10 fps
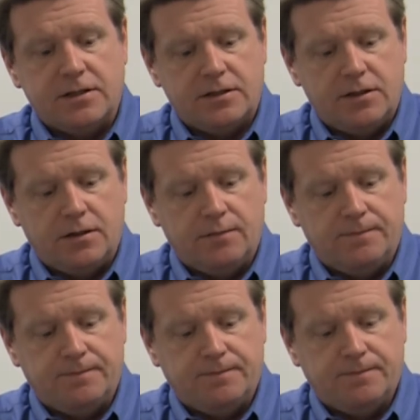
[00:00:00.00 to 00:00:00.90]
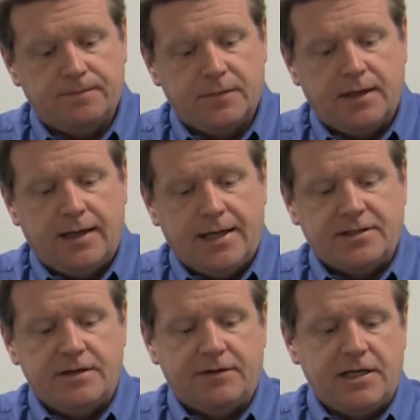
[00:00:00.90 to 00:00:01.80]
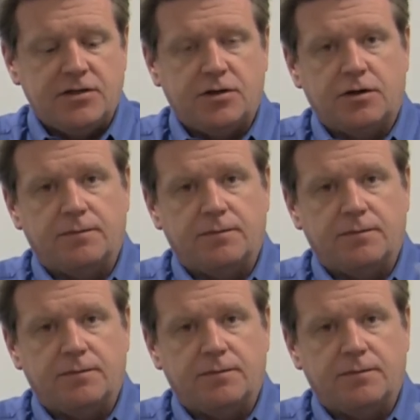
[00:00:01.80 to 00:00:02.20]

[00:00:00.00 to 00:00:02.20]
to do, it's even easier